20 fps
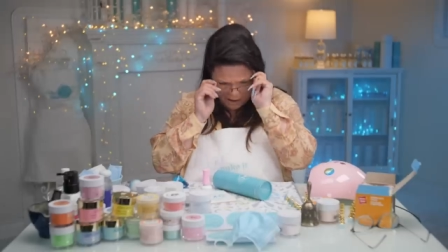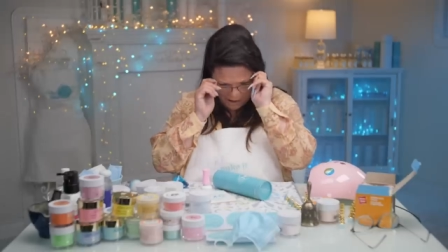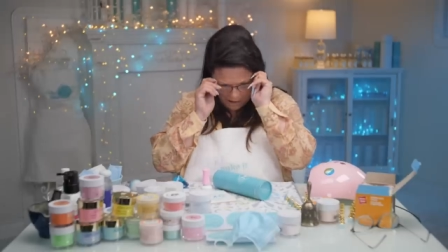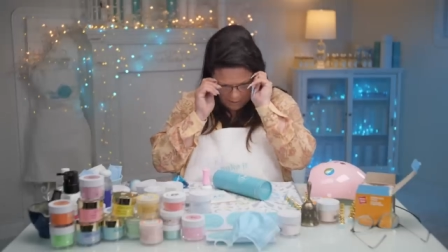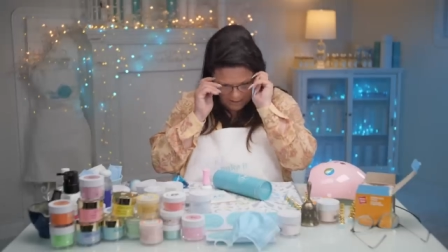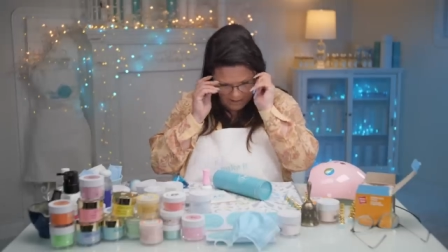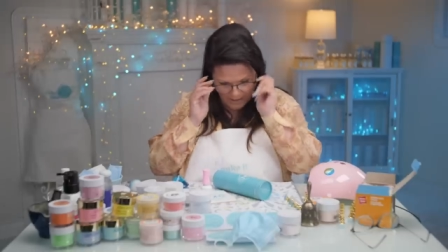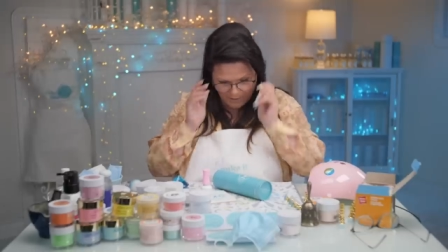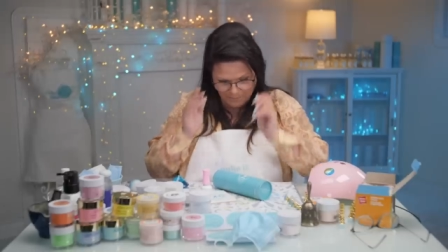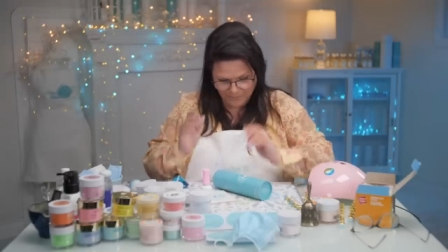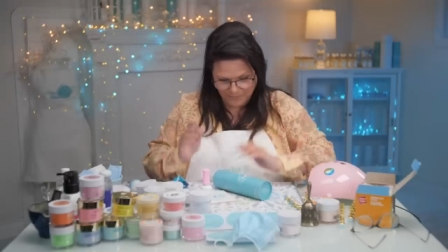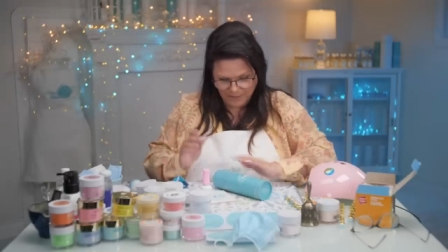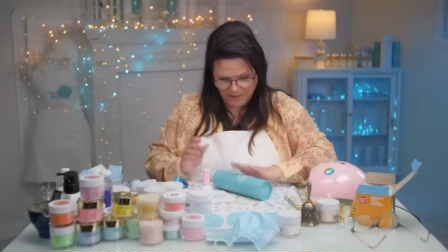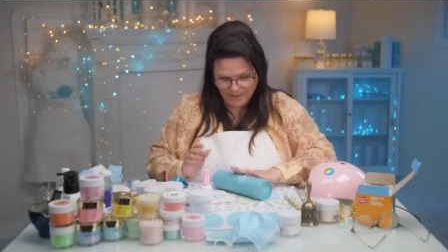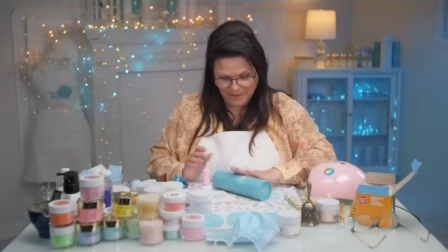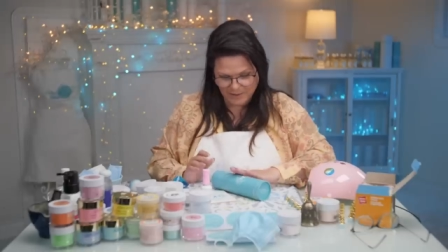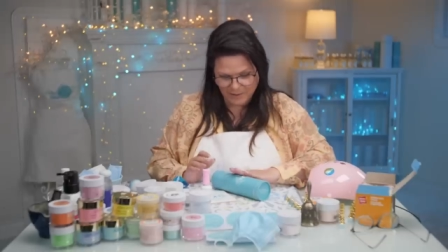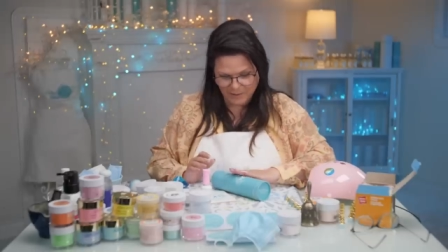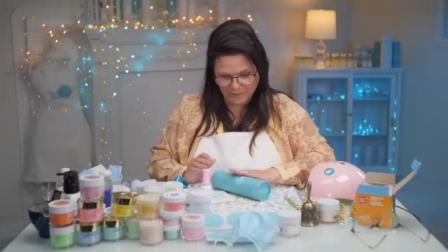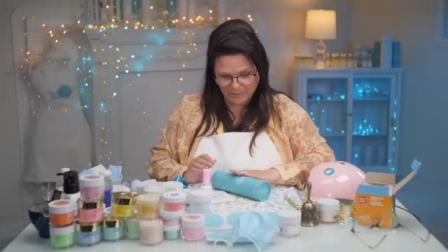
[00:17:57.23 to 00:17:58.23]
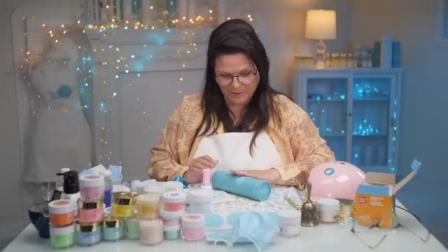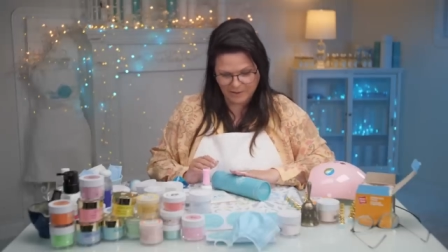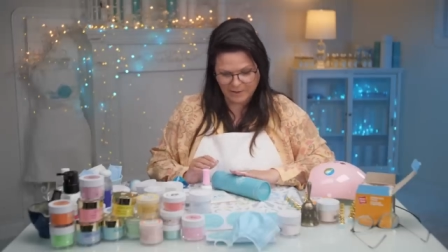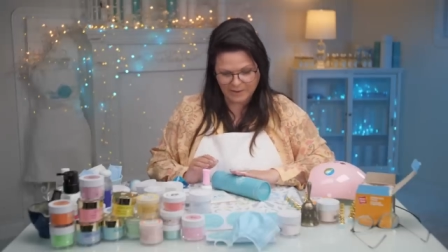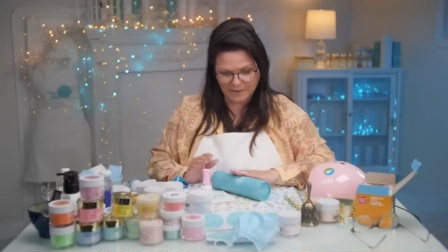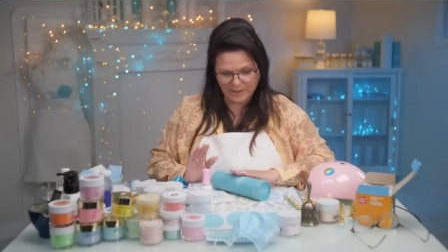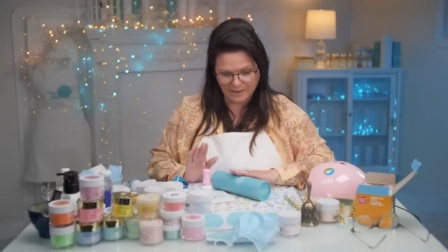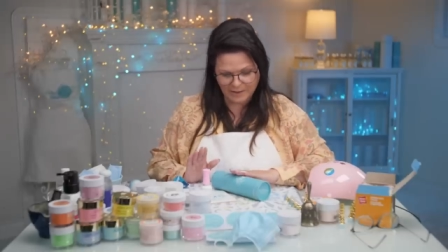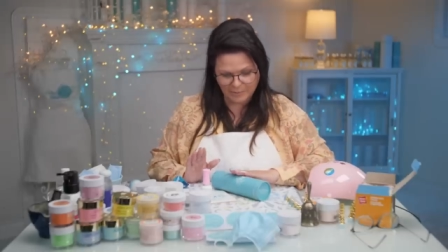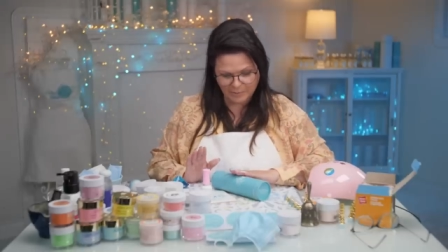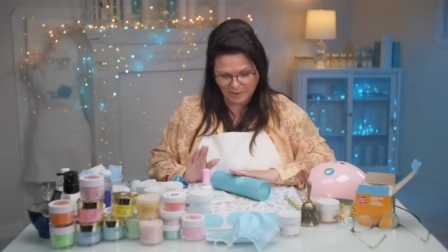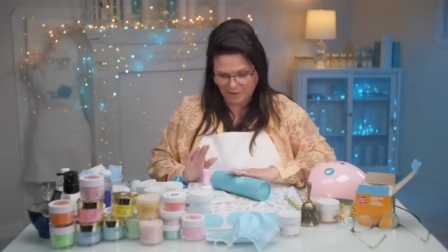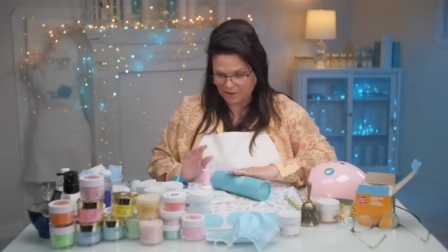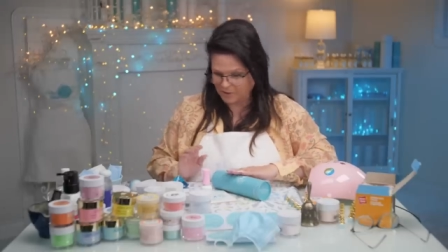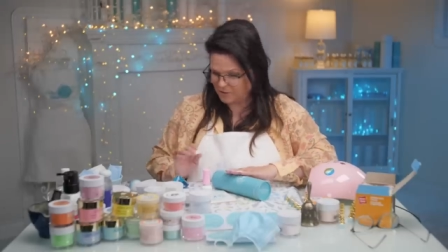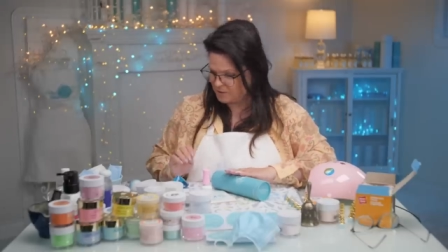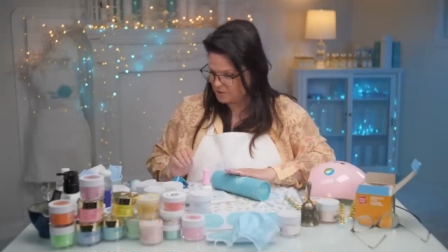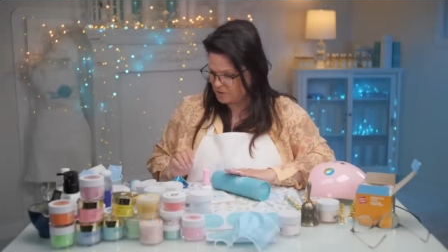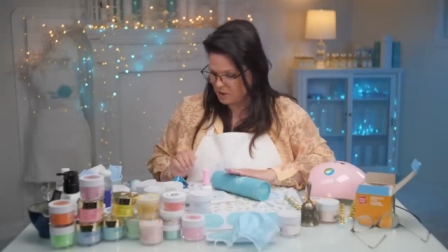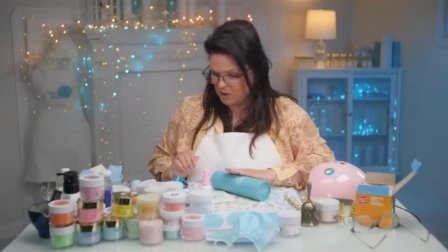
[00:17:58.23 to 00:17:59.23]
Okay, so let's put
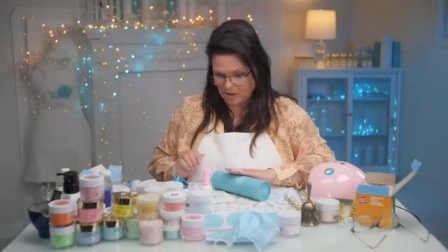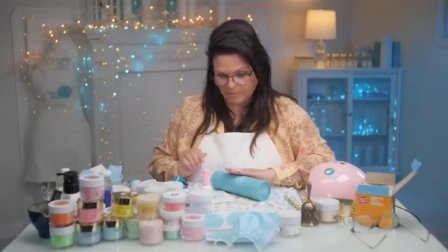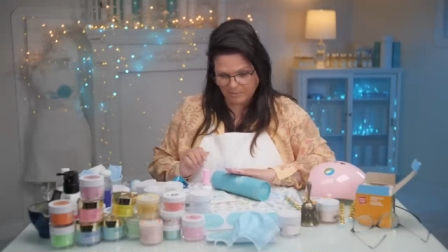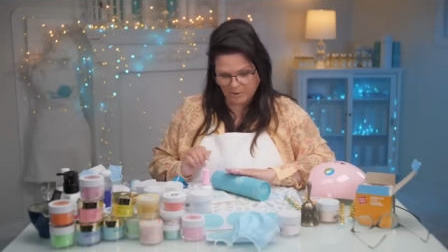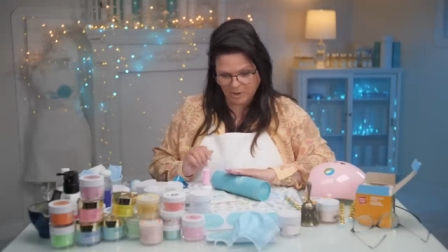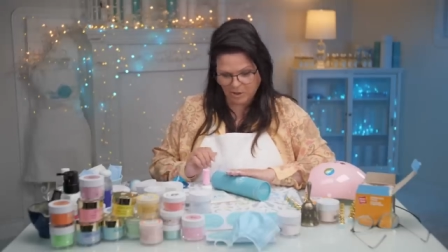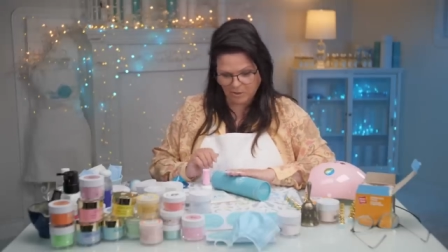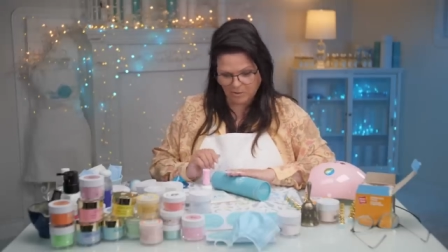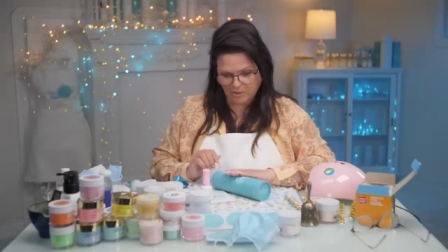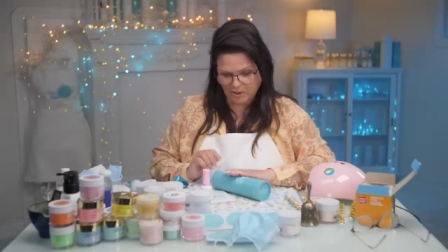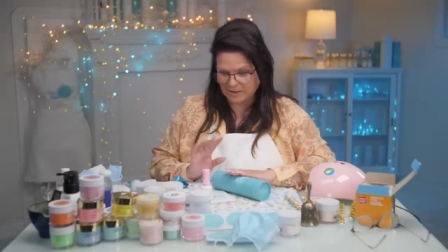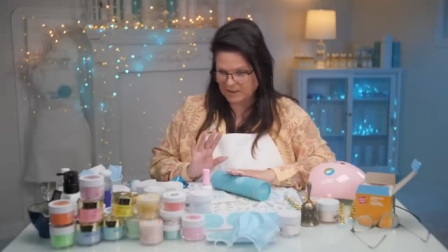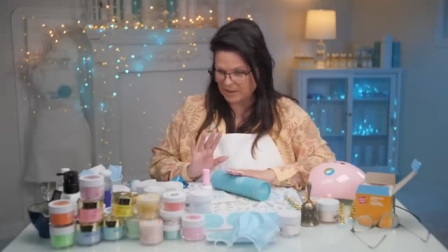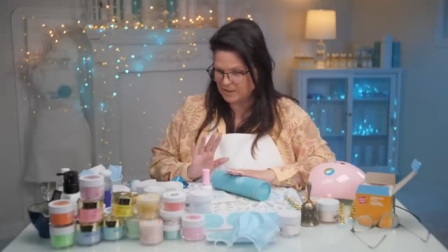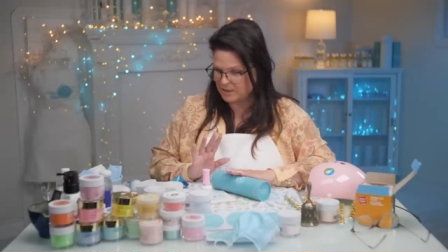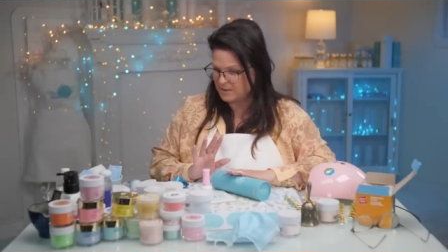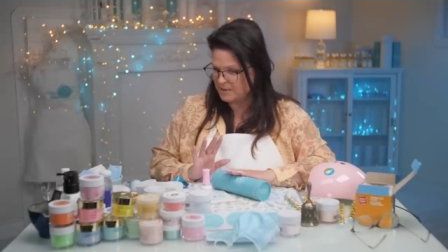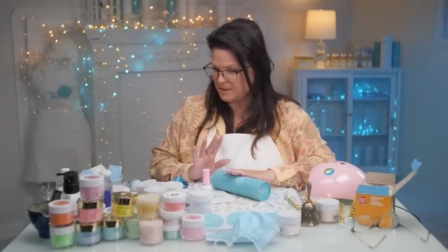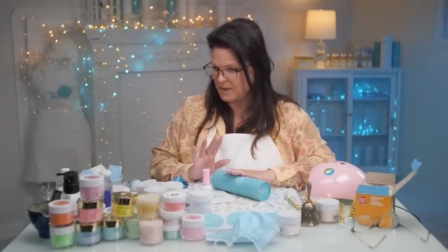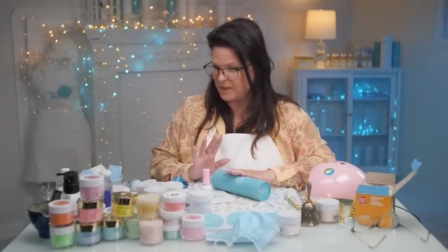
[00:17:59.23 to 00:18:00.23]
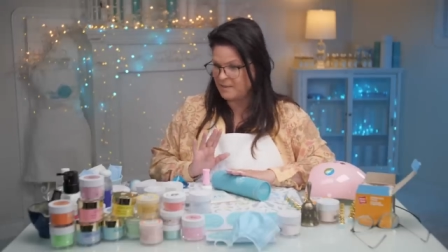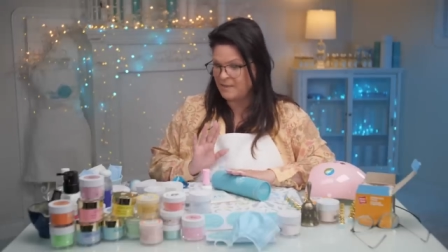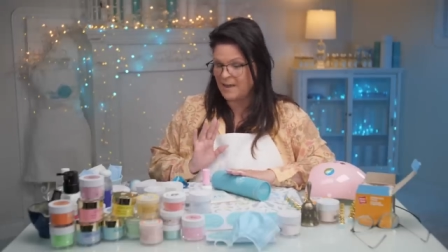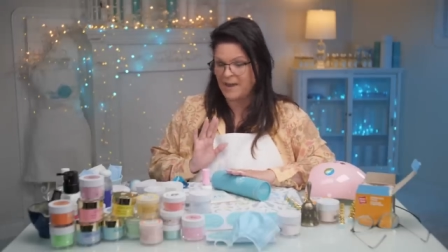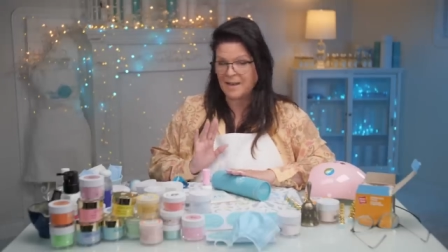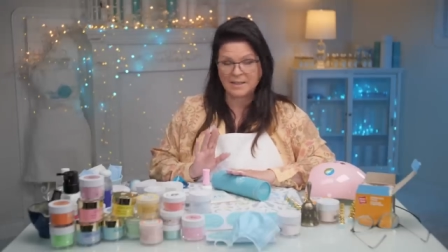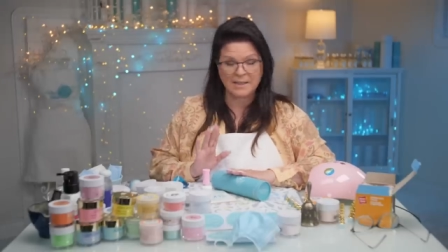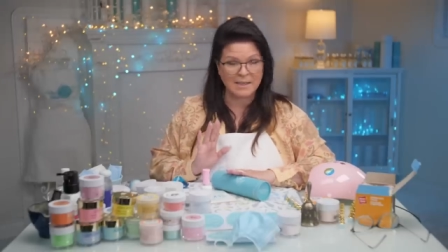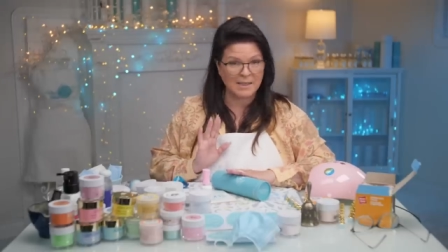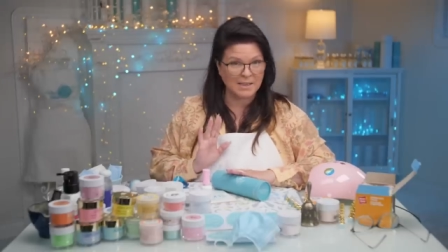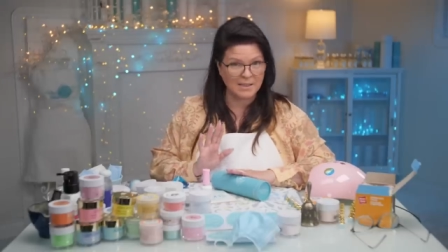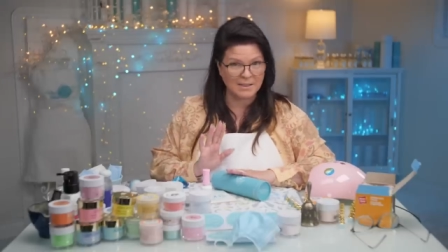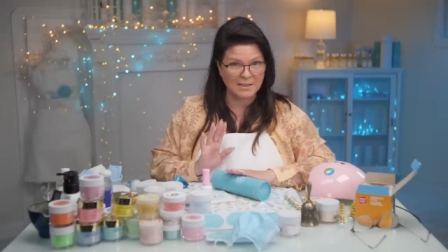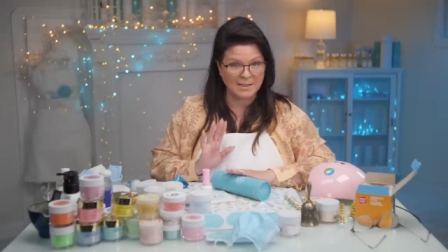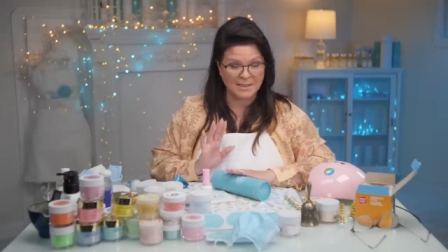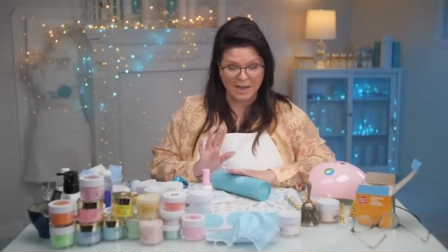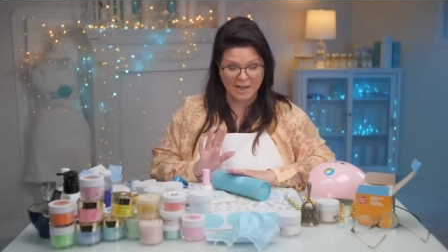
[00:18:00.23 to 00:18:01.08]
on the top coat because, like I say, that is